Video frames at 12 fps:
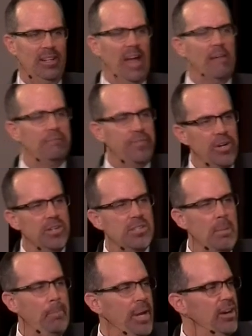That
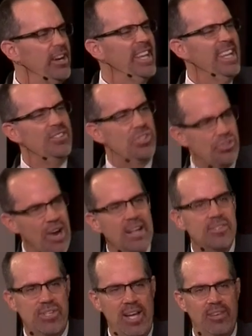first appearing
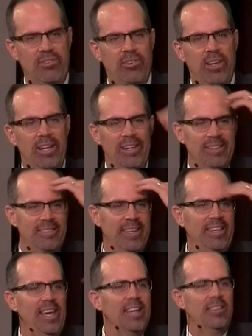instructs us
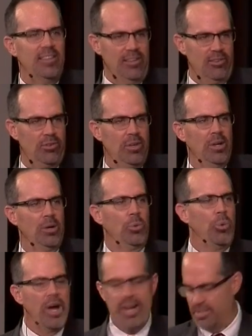to get this.
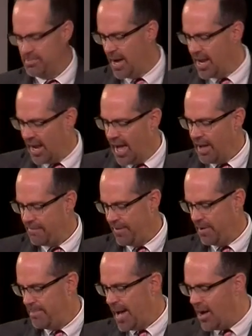What is my
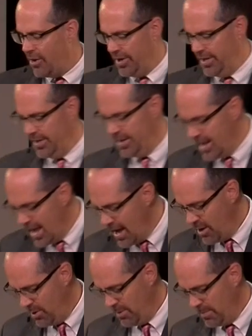life about
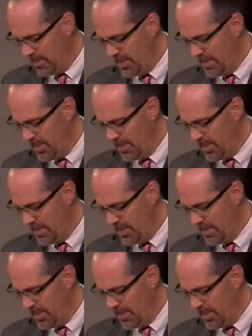now?